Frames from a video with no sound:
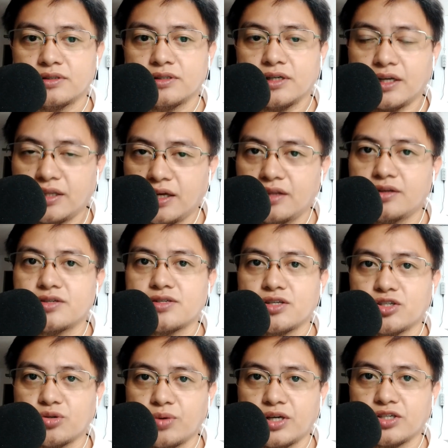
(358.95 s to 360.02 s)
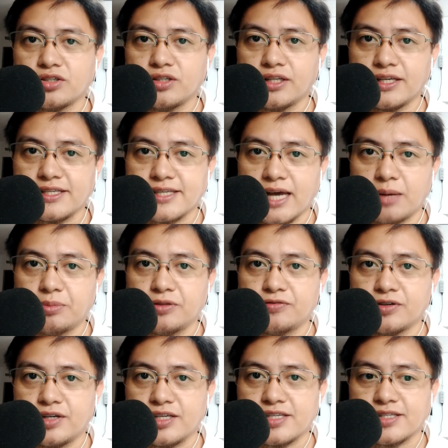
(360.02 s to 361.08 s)
Another situational example
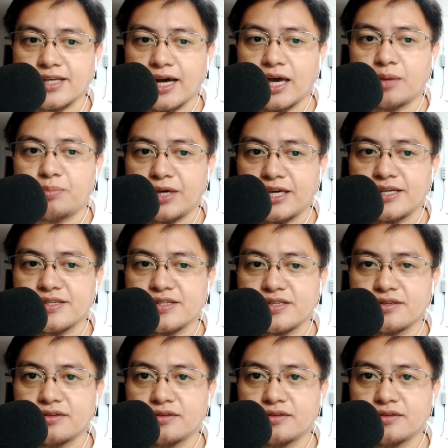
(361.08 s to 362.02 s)
for this type is